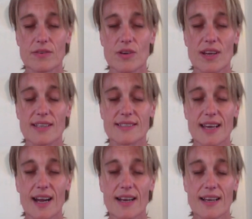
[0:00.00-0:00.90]
for
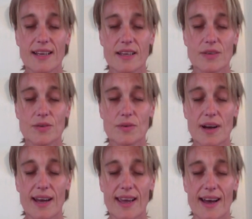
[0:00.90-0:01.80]
exactly who
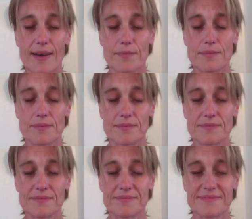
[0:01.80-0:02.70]
I am
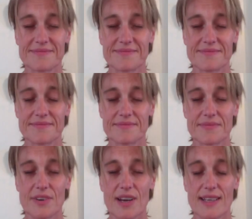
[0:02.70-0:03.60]

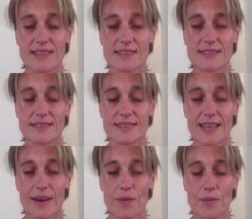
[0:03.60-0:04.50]
right now.